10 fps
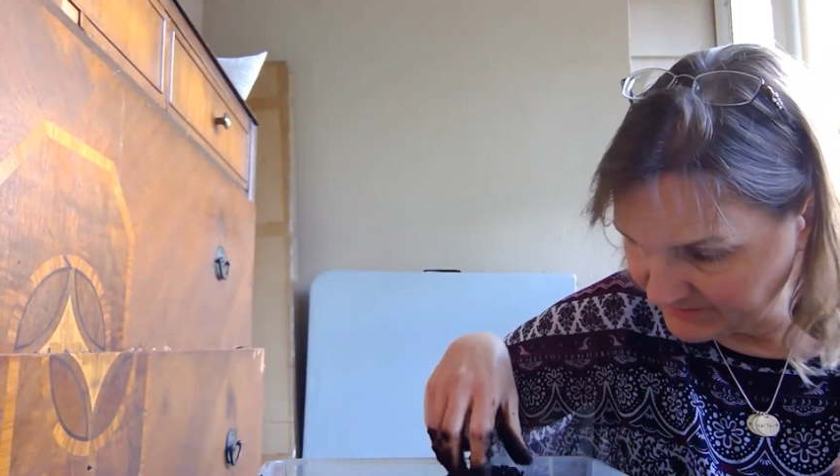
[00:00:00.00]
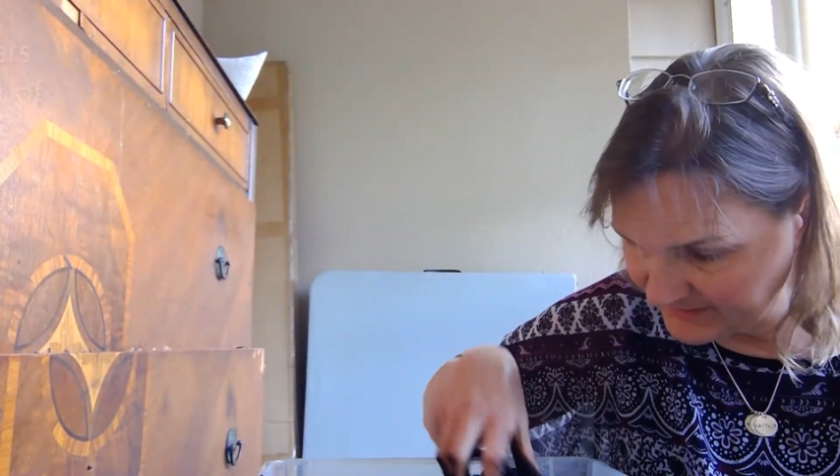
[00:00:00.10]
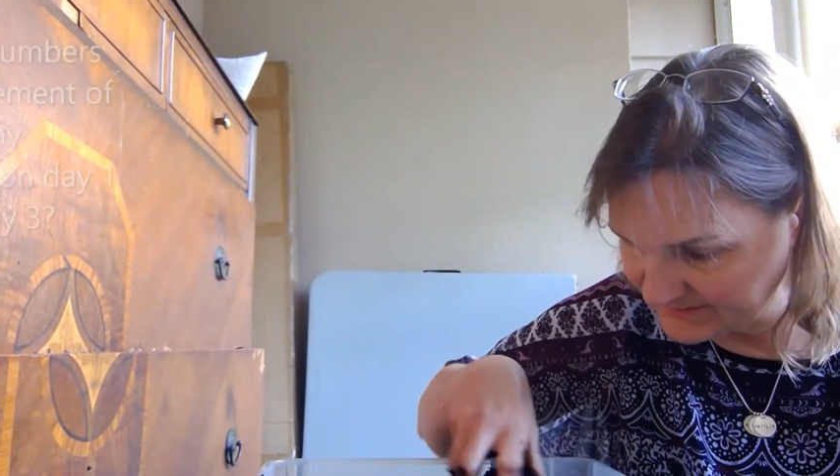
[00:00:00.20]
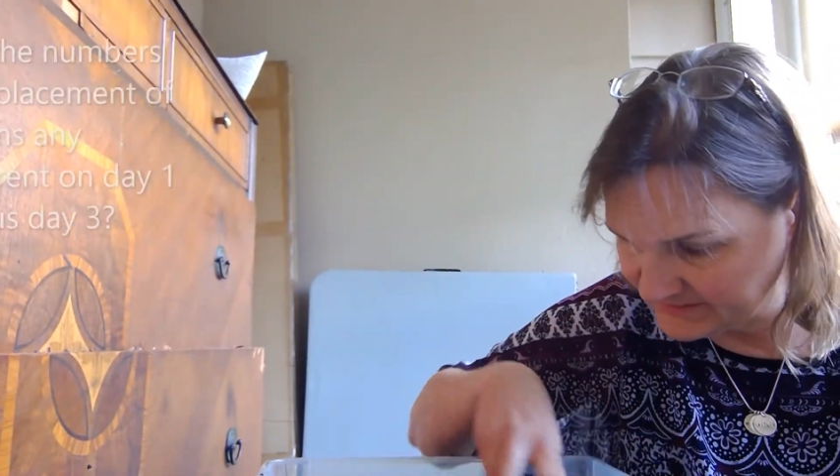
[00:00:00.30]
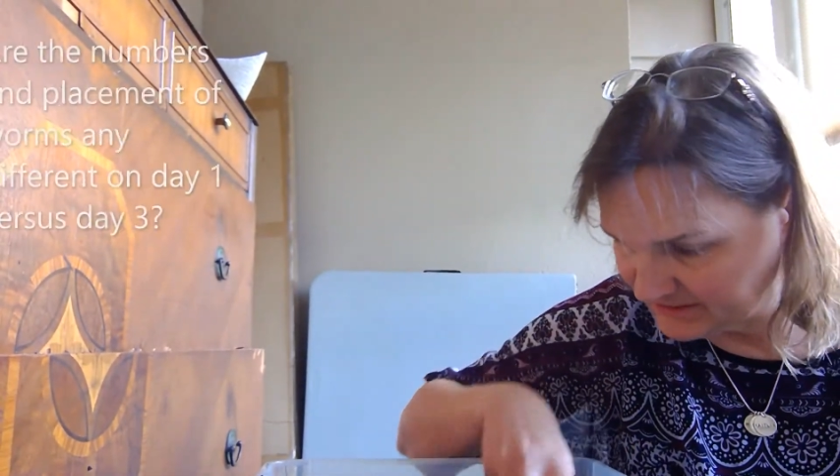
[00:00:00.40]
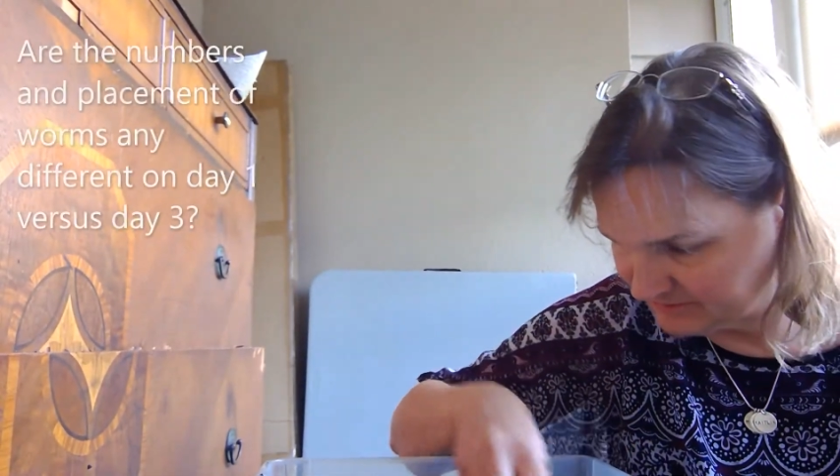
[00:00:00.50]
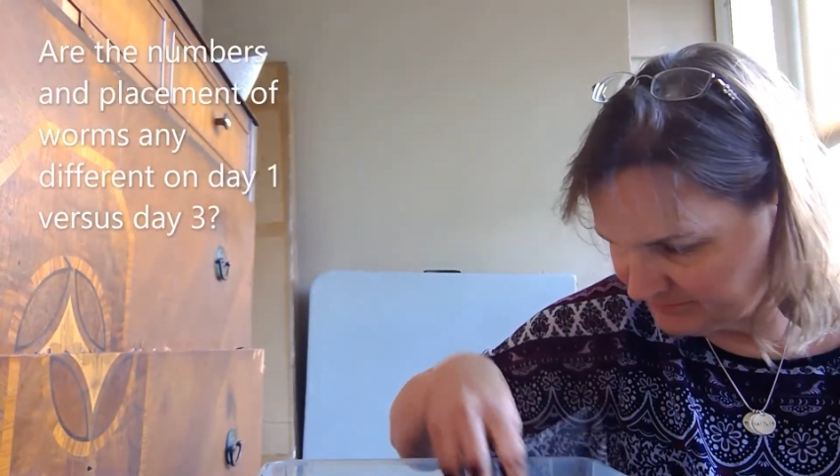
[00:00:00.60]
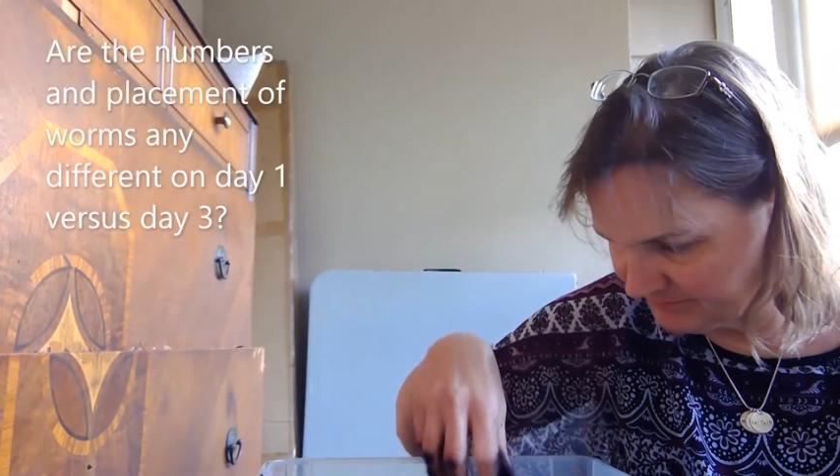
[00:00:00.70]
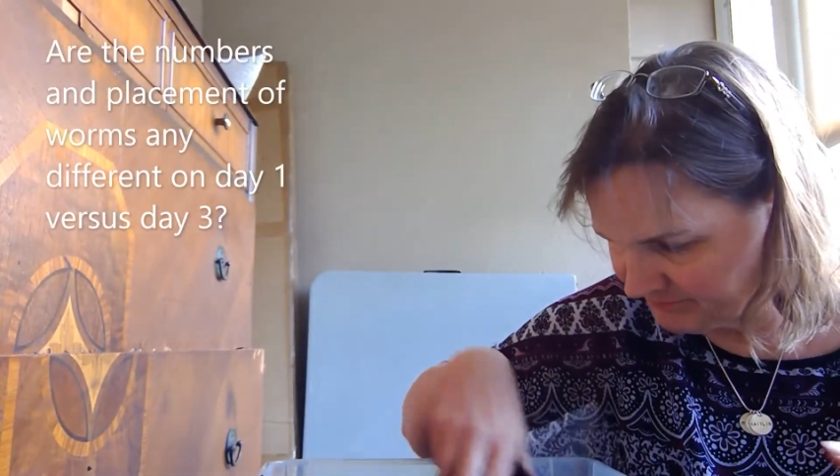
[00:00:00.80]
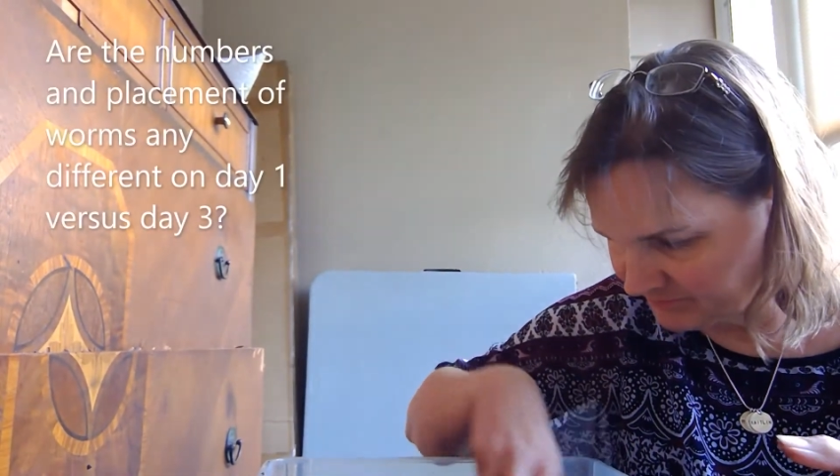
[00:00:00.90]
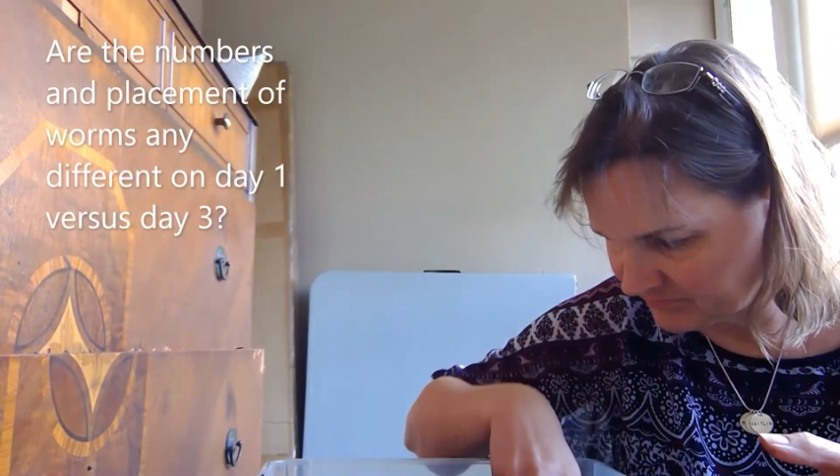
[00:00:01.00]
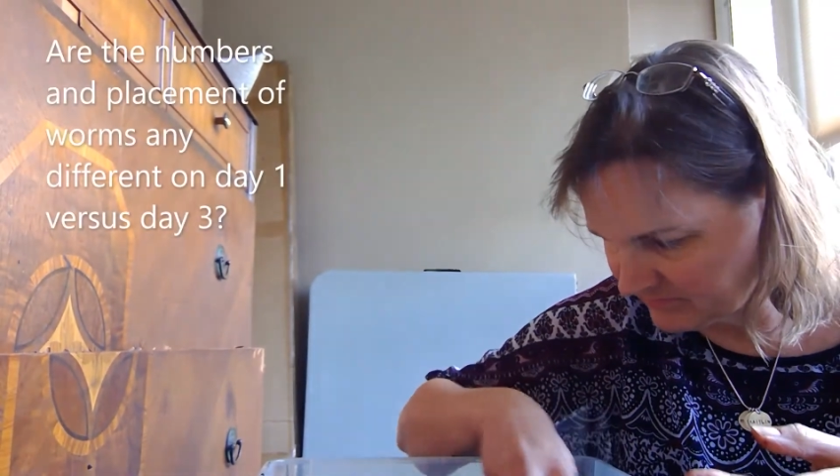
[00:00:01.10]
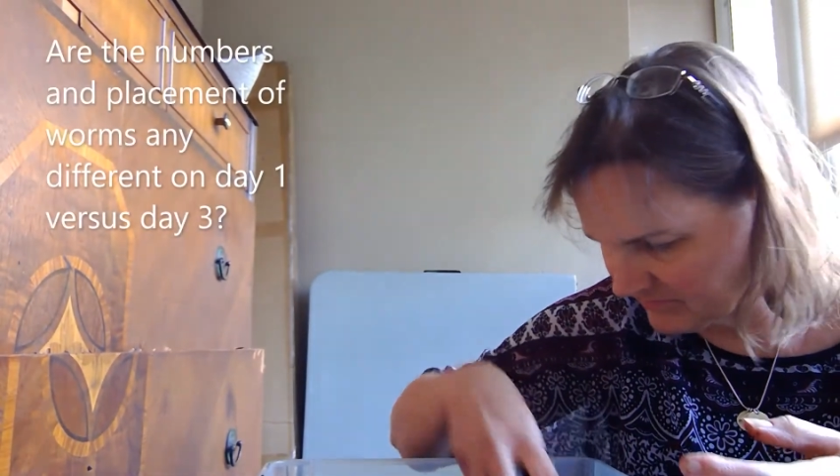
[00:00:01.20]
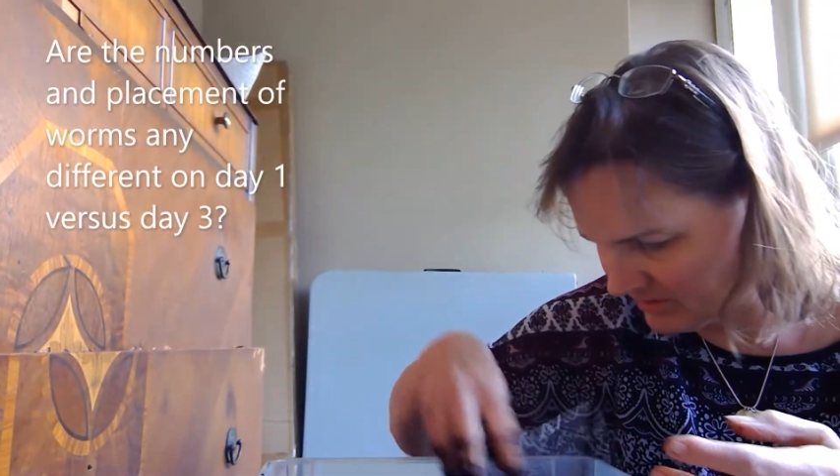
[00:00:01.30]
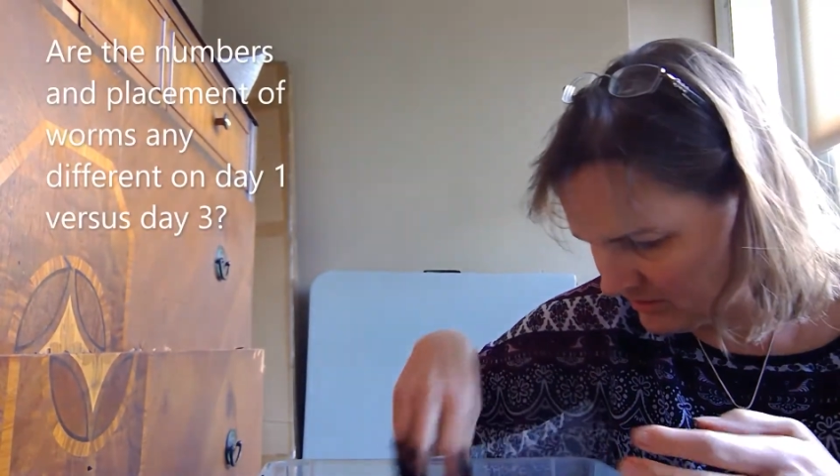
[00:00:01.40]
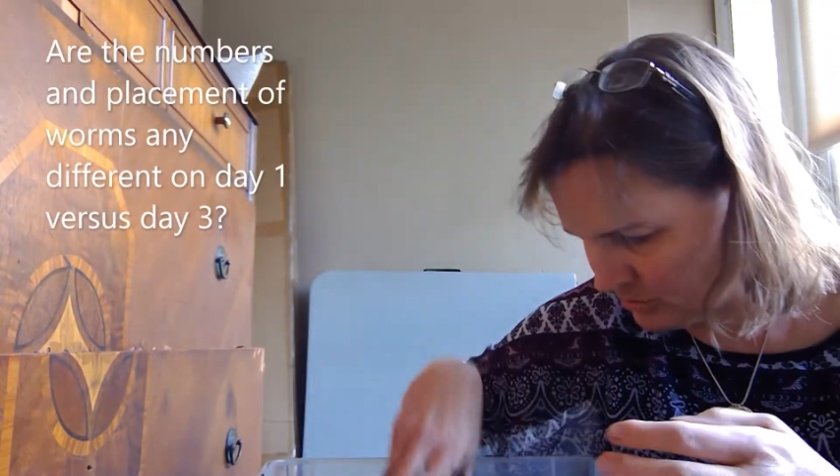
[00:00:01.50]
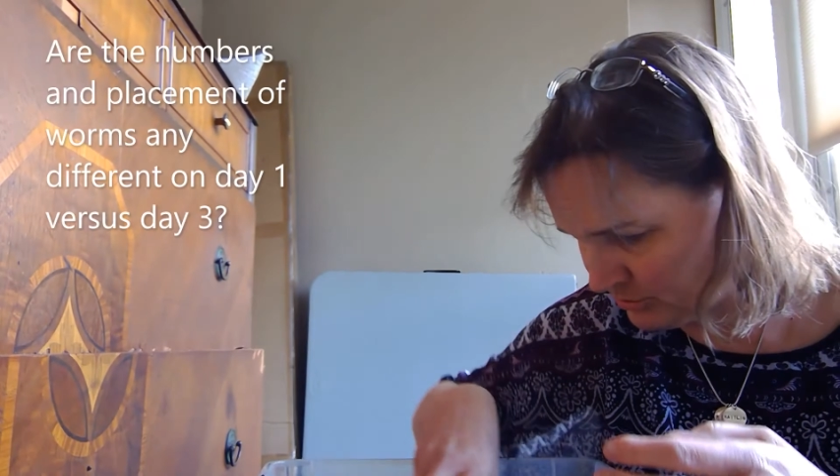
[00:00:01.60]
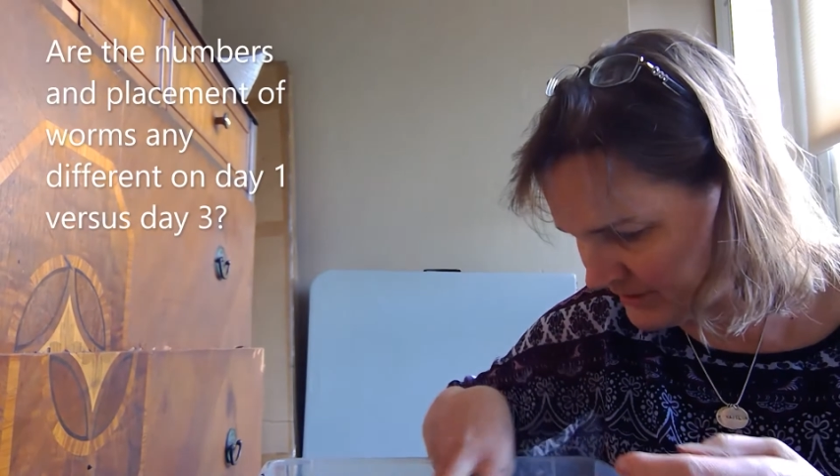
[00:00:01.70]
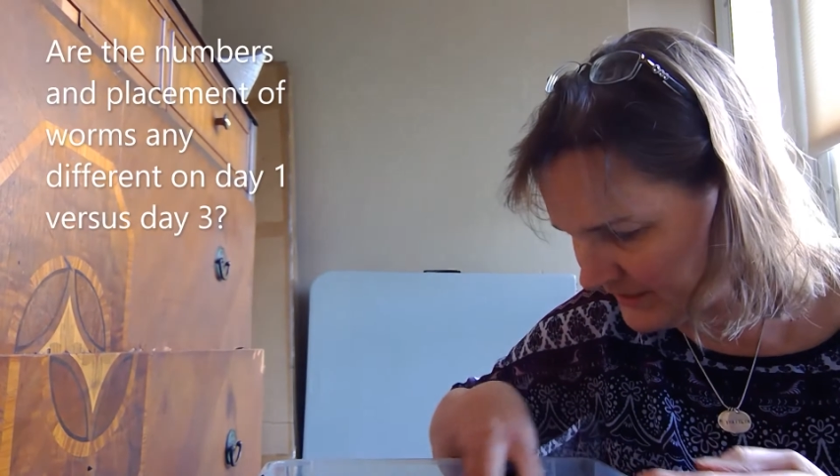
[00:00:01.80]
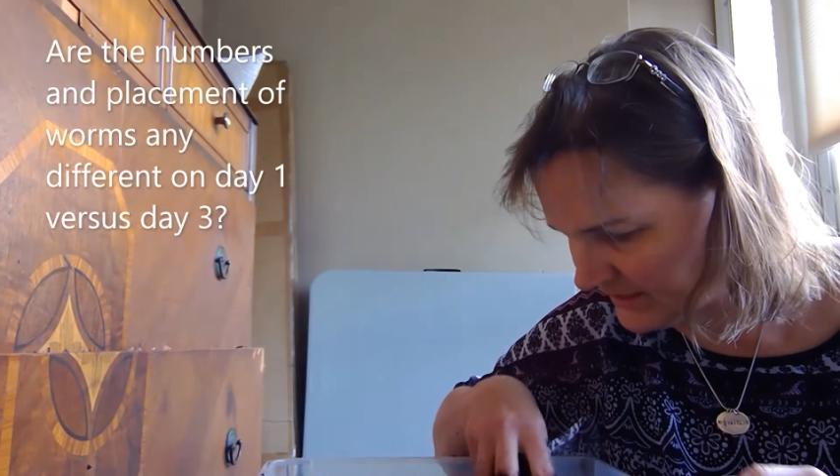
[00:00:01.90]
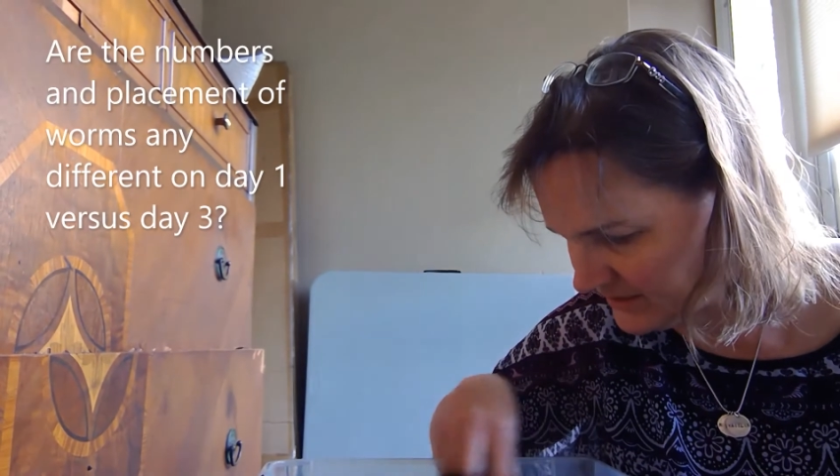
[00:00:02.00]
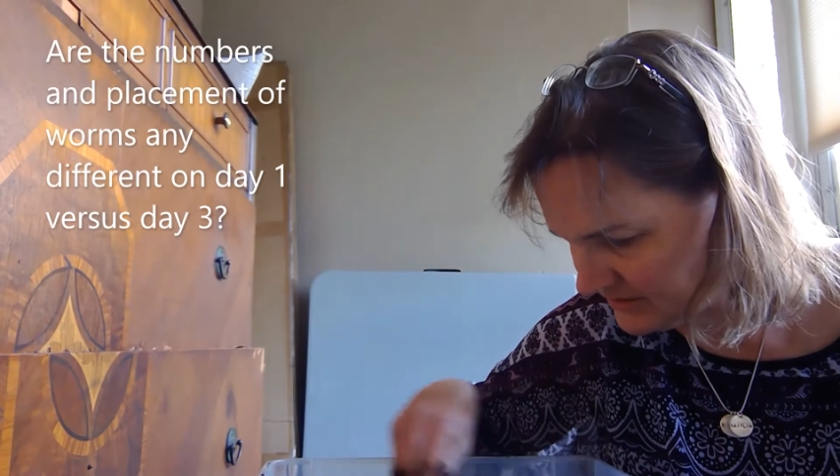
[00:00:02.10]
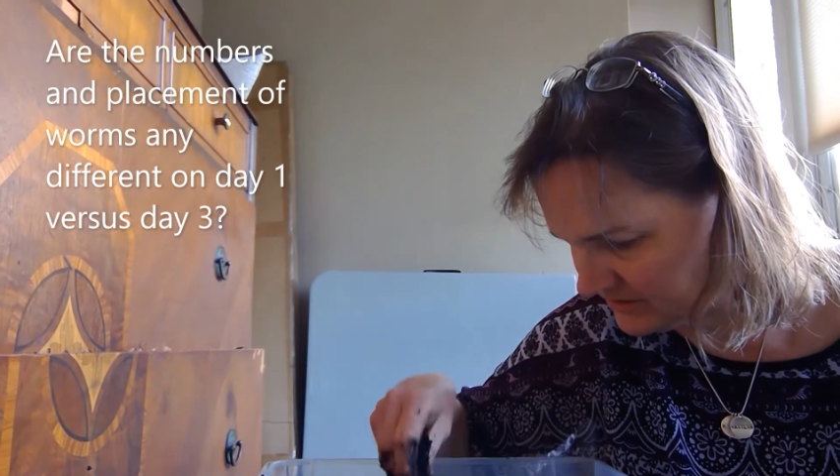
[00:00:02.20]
That's it. Okay,